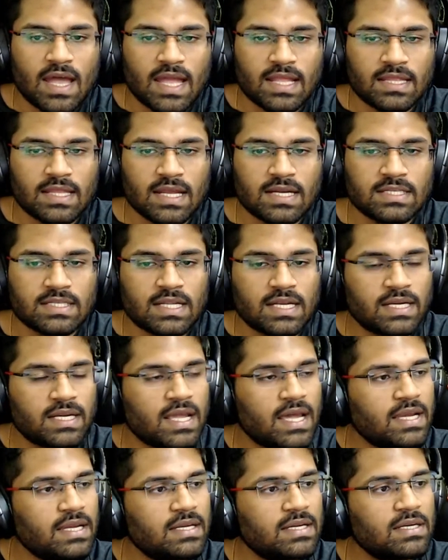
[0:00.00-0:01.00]
And that is an
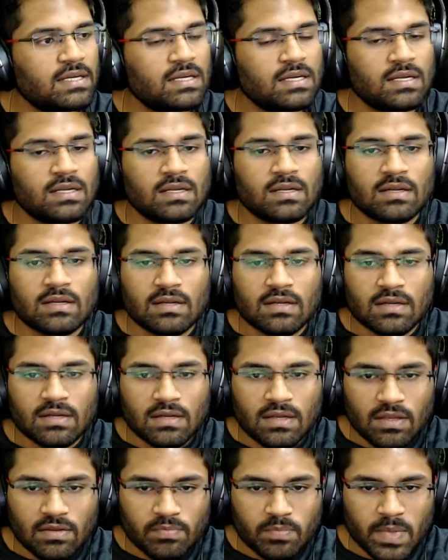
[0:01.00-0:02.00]
attack.
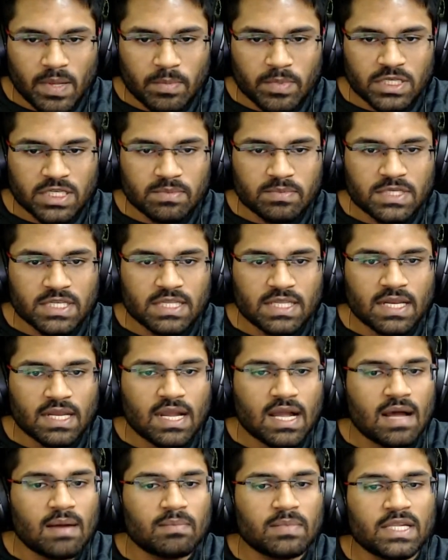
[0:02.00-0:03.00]
Play bishop
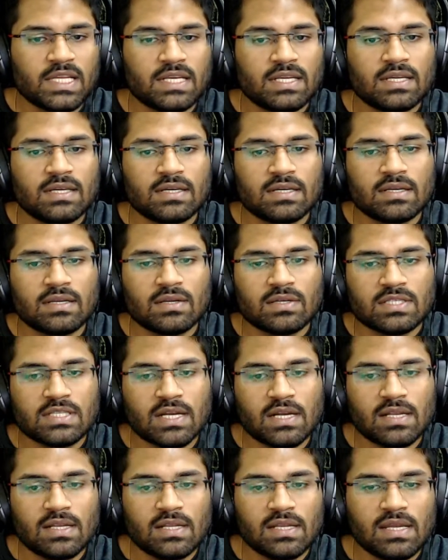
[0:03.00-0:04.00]
g3 calmly here. You're
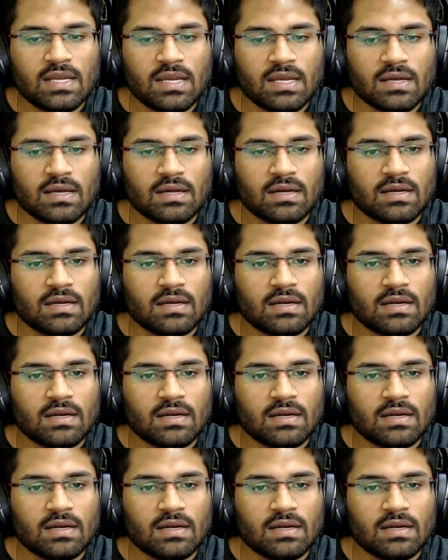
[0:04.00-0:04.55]
suddenly